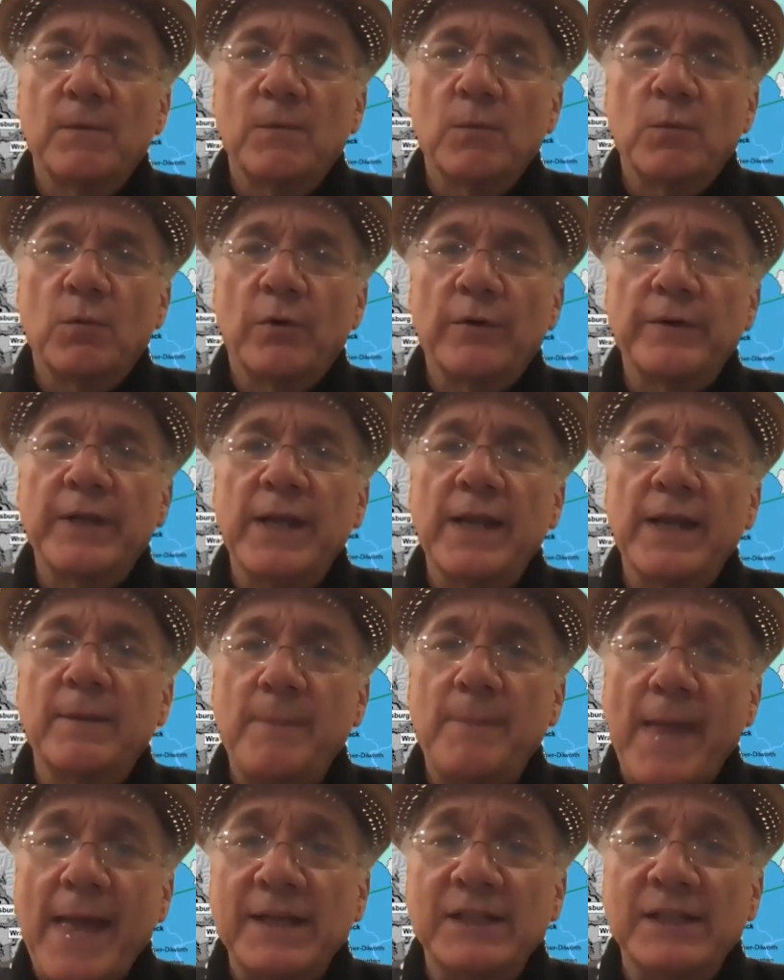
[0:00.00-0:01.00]

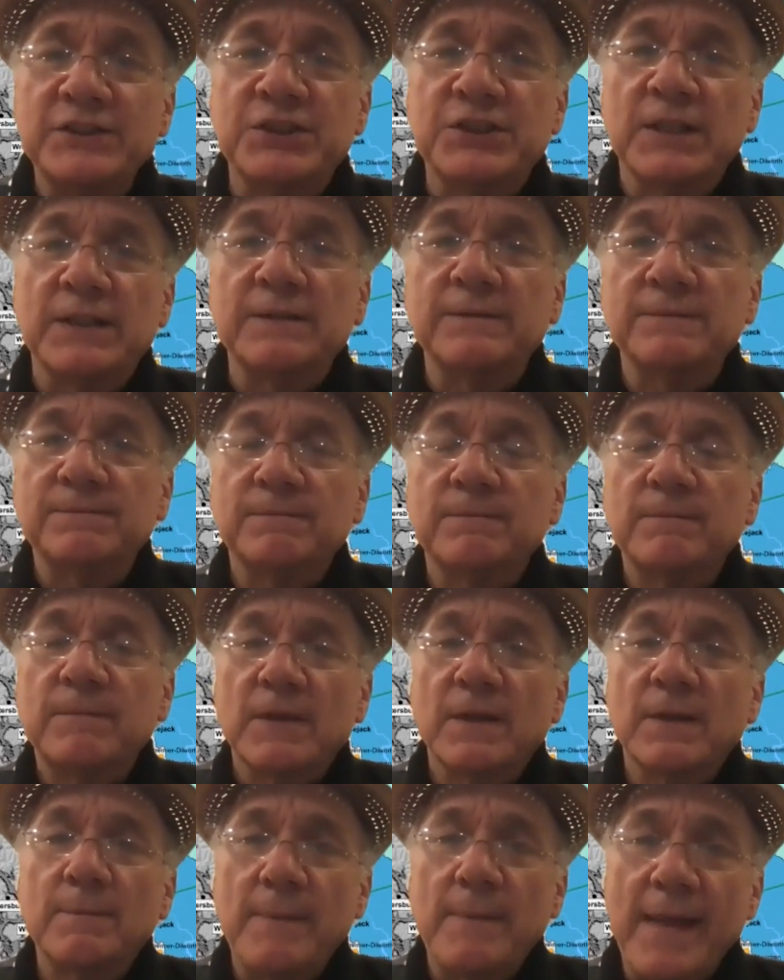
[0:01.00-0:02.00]
managing
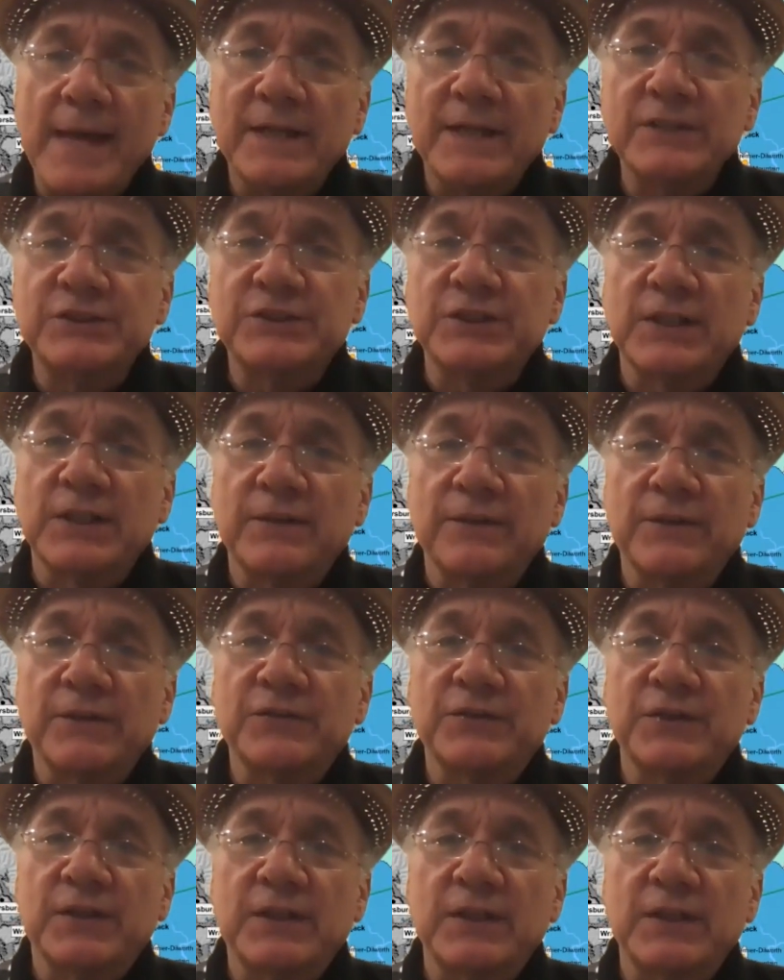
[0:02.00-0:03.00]
the
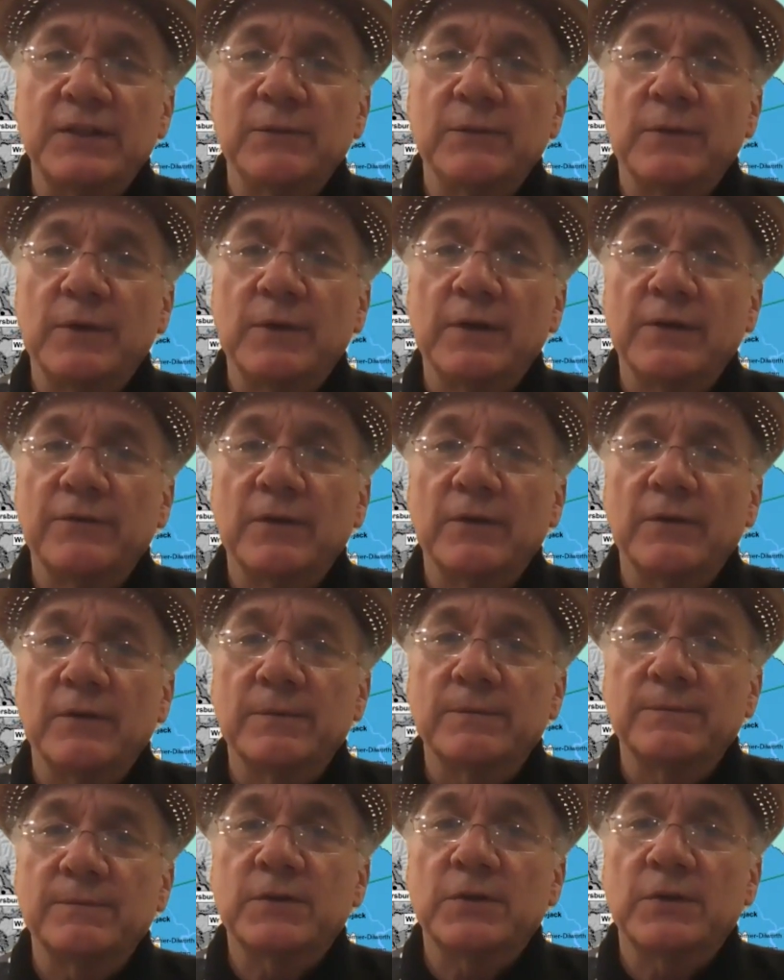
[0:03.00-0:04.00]
Stikine River
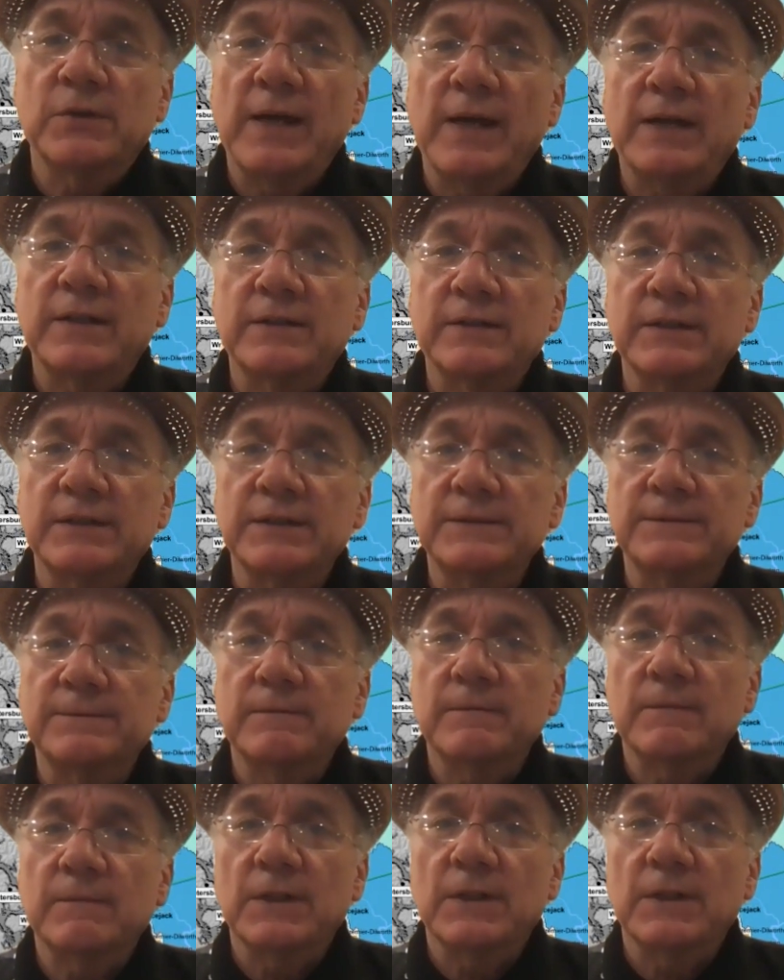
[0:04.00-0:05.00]
correctly,
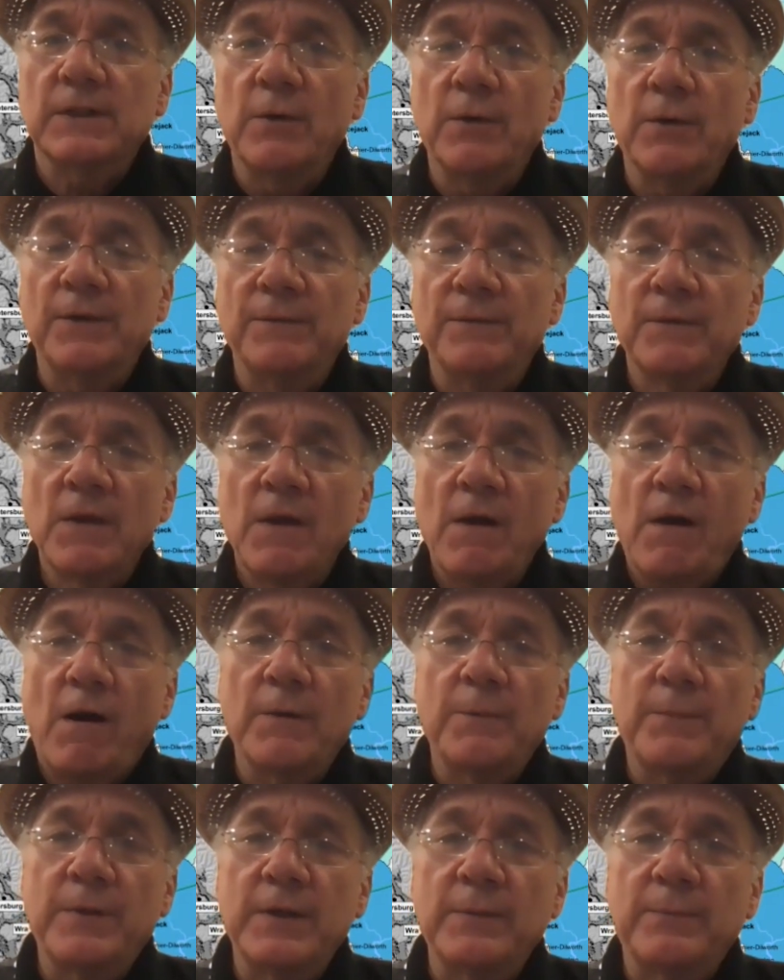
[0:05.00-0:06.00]
you know, and our
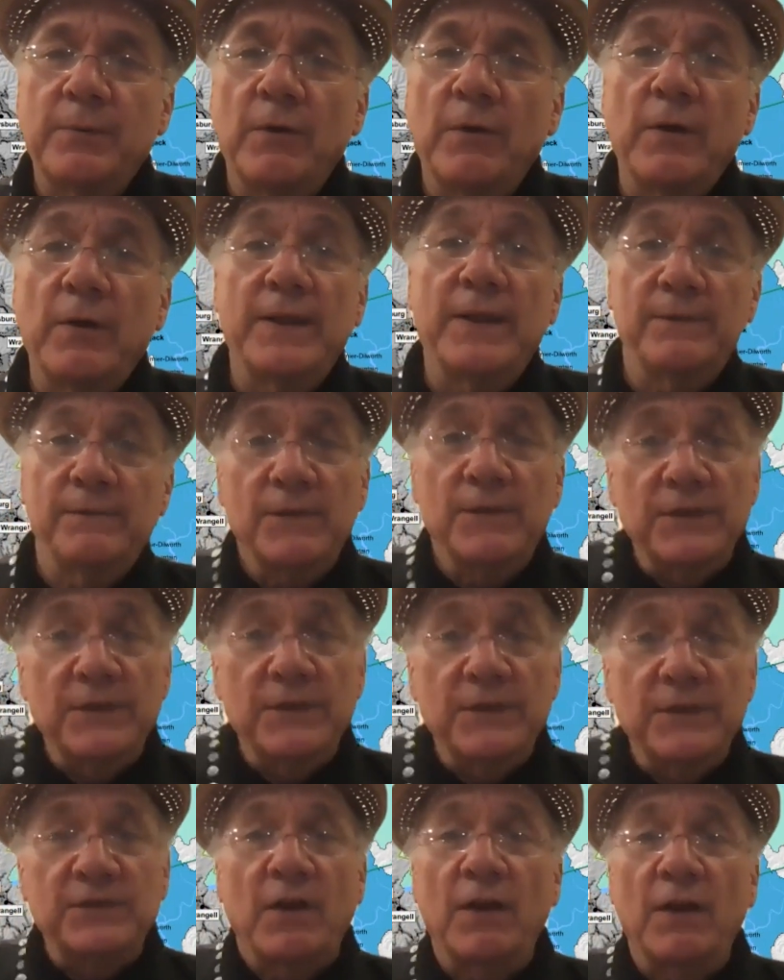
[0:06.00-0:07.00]
people and the
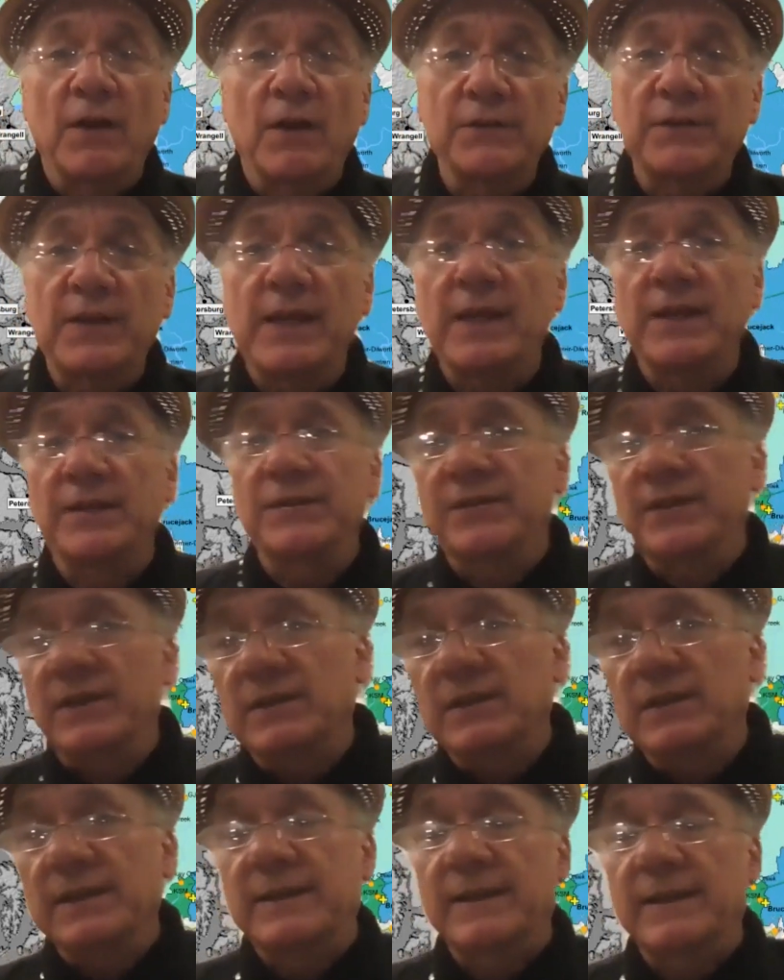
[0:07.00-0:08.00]
Tahltans, the
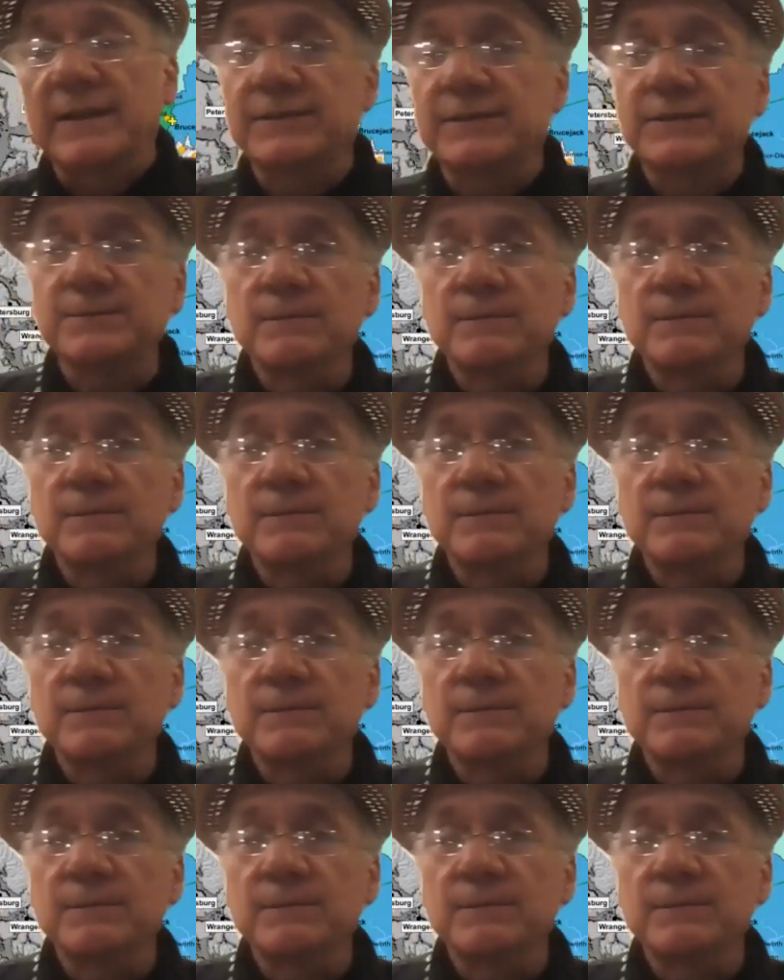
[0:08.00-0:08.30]
Tlingits,